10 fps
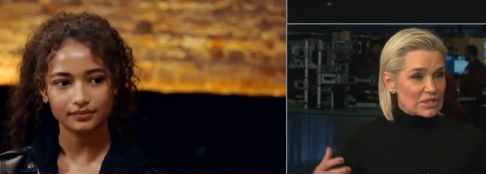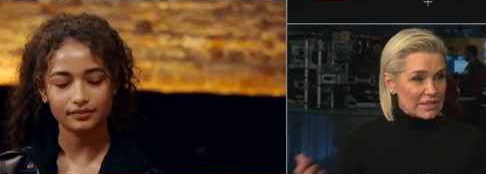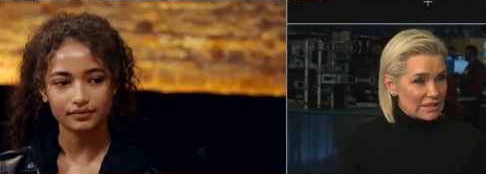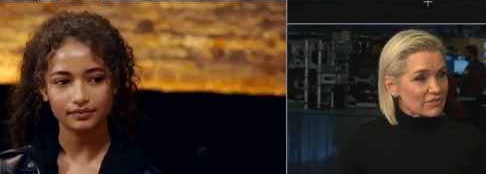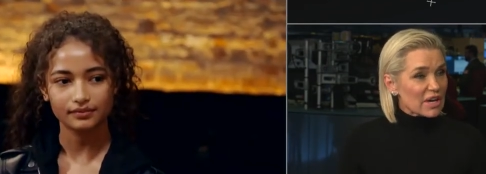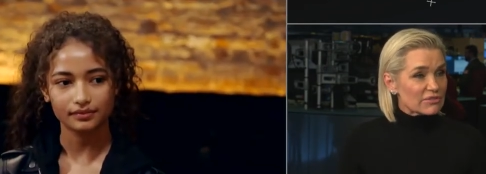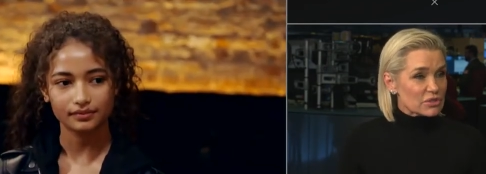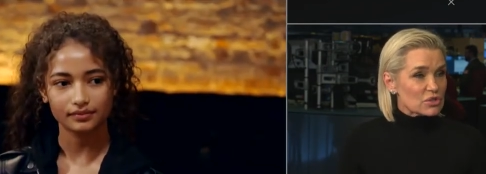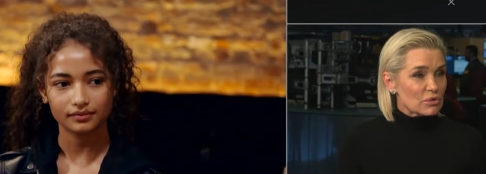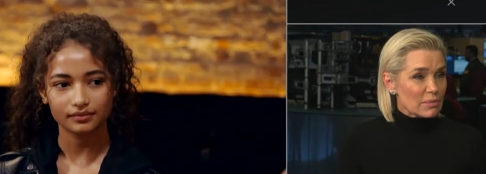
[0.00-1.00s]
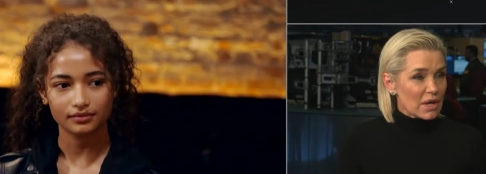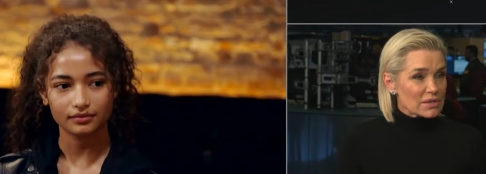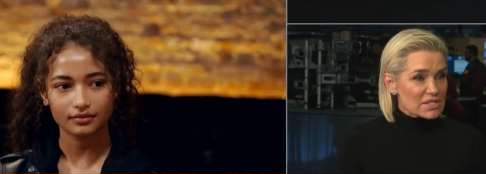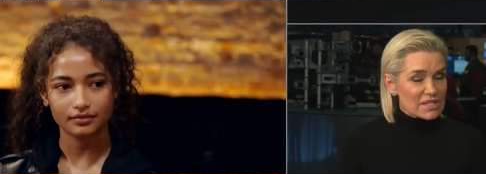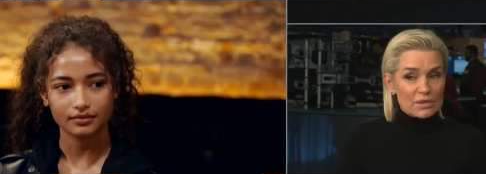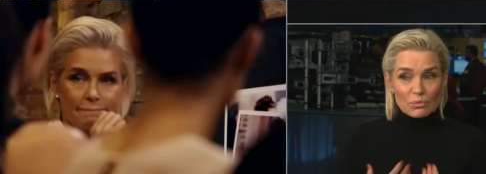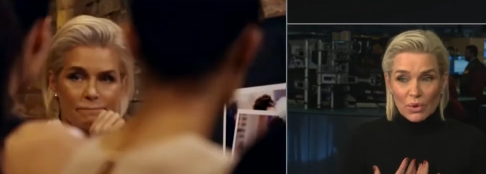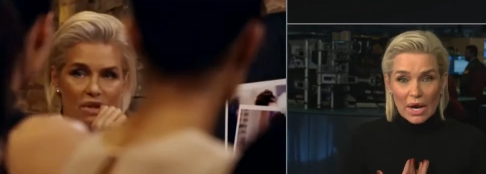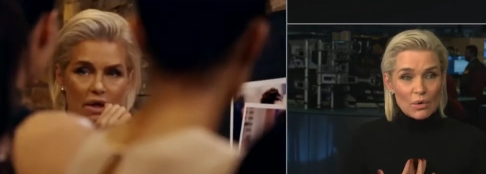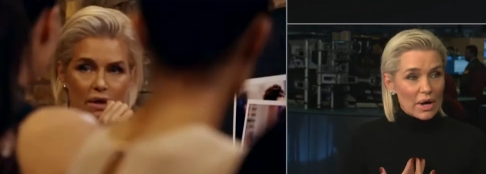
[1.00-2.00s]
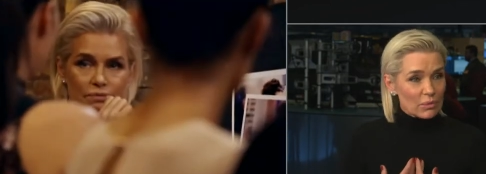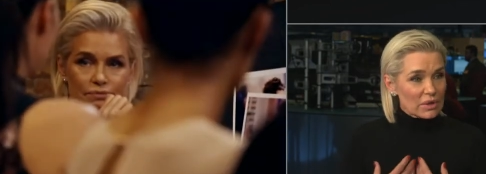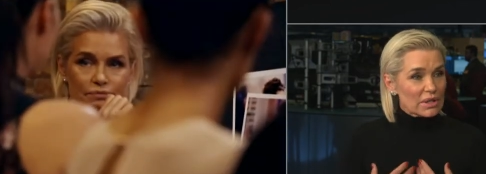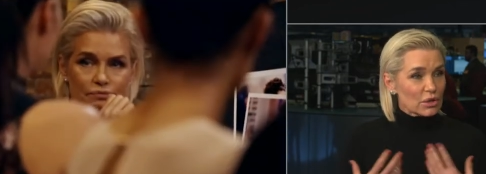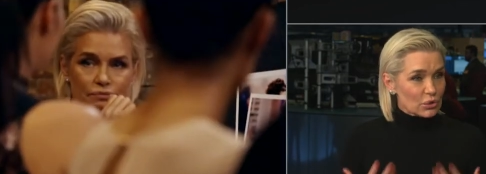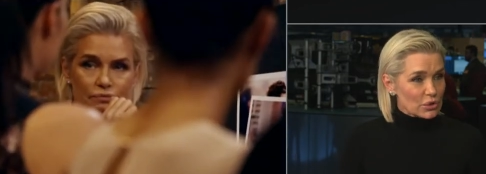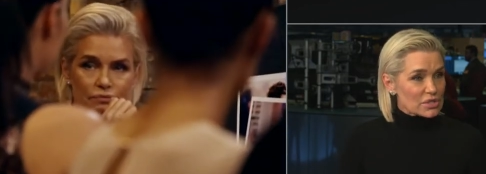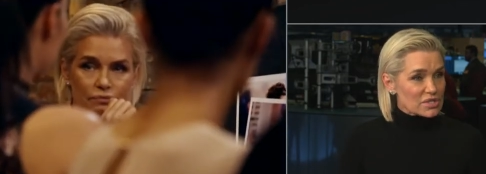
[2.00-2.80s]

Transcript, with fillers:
Speaker 1: leave after 2 months and say, wow, I really learned